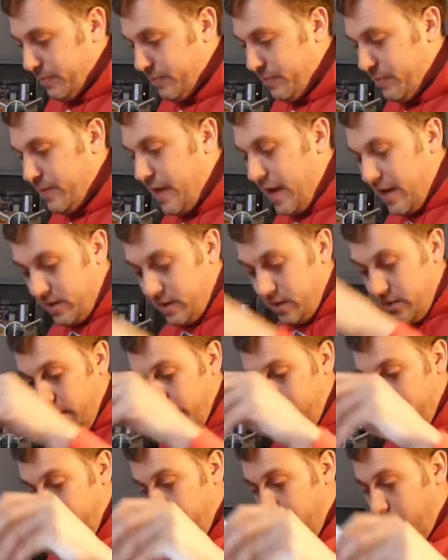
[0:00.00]
That sort
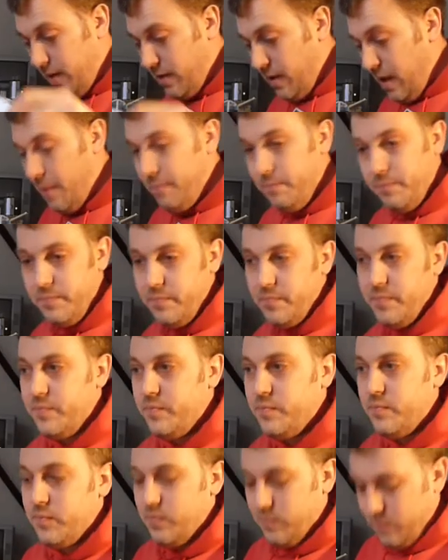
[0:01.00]
of thing. I'm
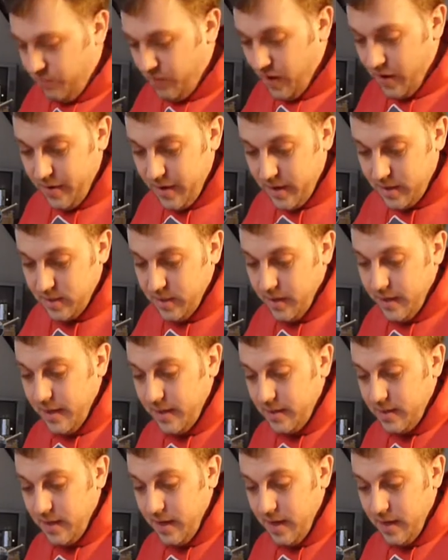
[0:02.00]
very
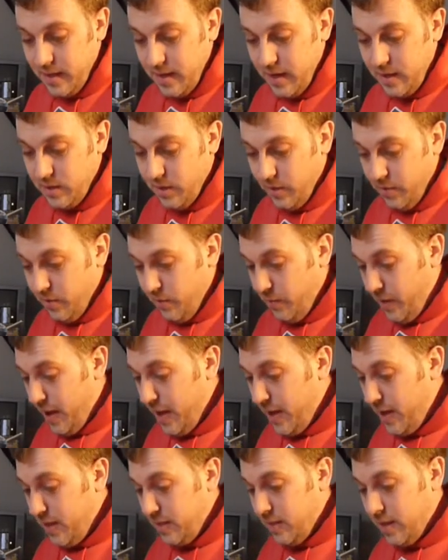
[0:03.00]
excited to get these on the
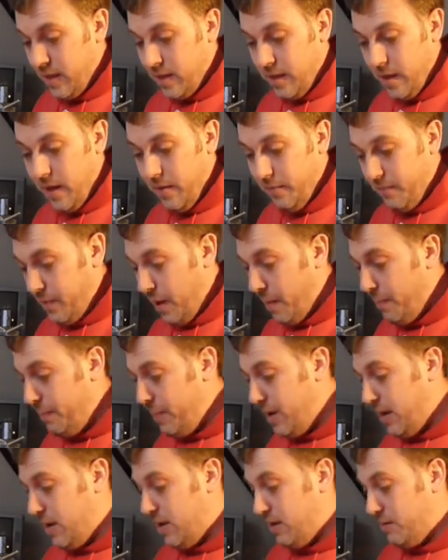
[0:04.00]
way. They're a
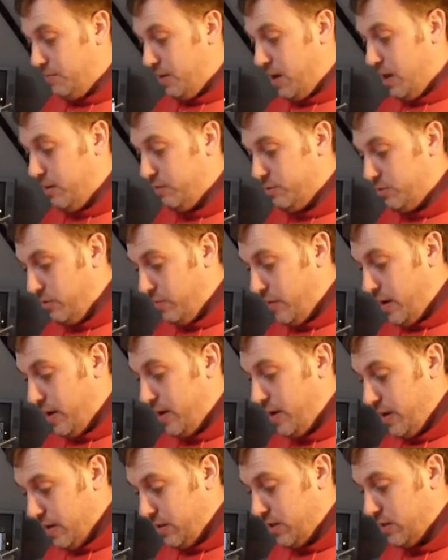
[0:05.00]
million miles
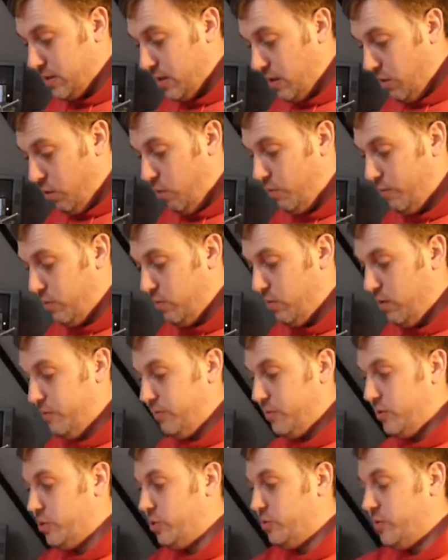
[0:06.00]
away, and there's an awful lot
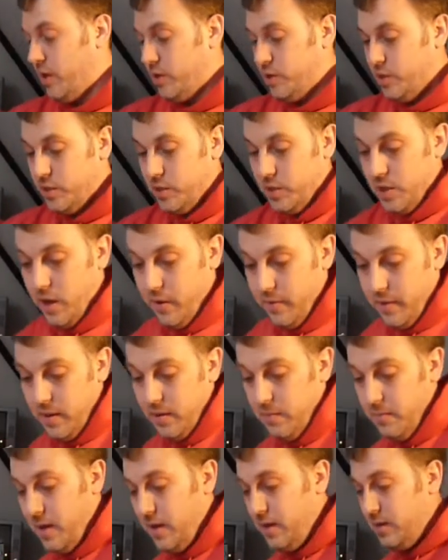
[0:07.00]
of construction to go in
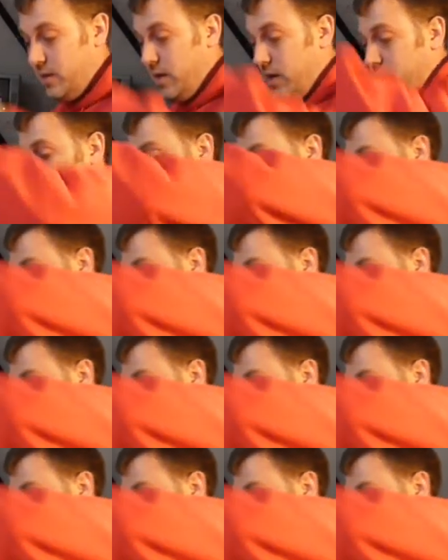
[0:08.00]
the meantime.